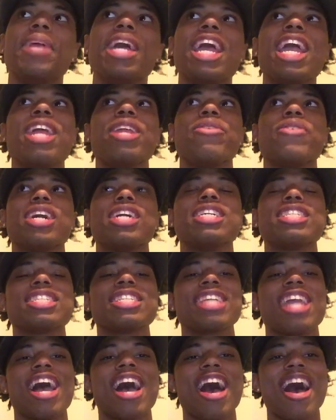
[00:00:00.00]
Anyways,
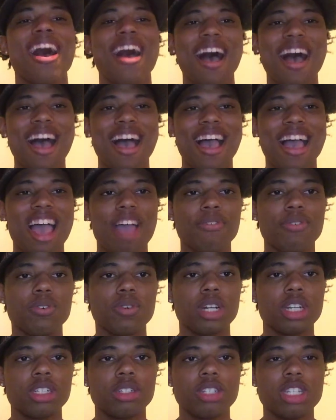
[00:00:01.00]
yeah.
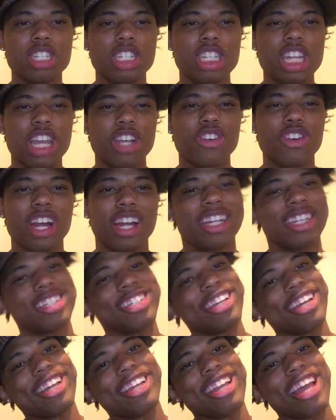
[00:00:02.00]
Everyone stay great
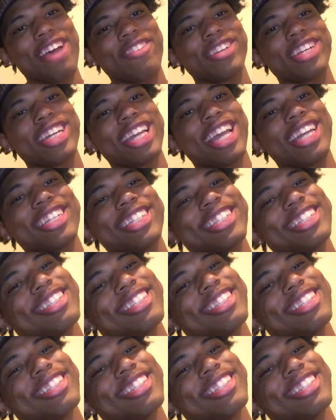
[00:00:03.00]
and have a good day.